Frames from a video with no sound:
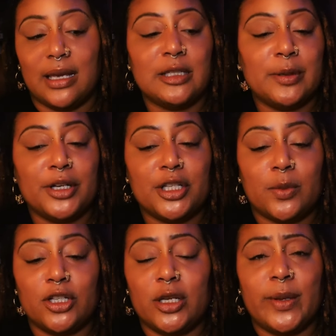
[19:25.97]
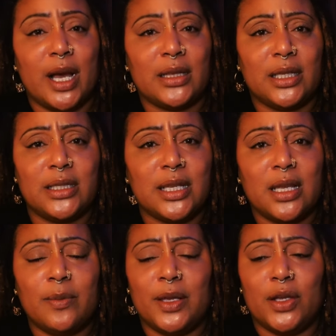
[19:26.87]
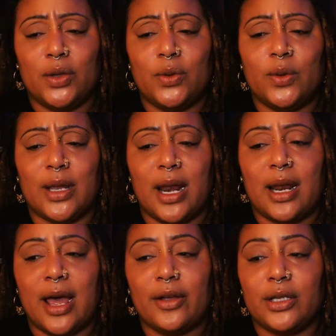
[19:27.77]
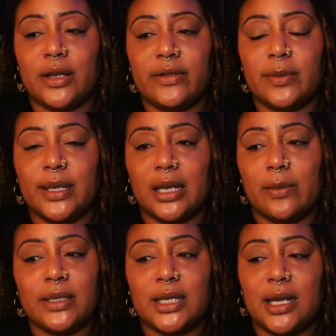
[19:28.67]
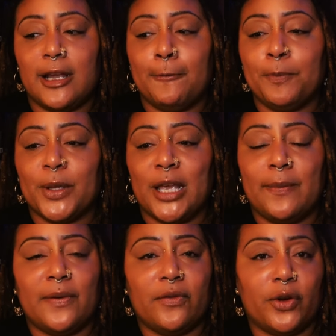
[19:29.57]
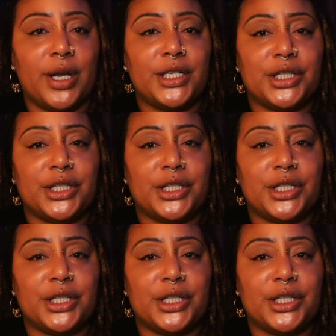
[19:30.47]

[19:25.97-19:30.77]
And Spirit just wants you to be authentic, be you, and not allow yourself to be limited and be free.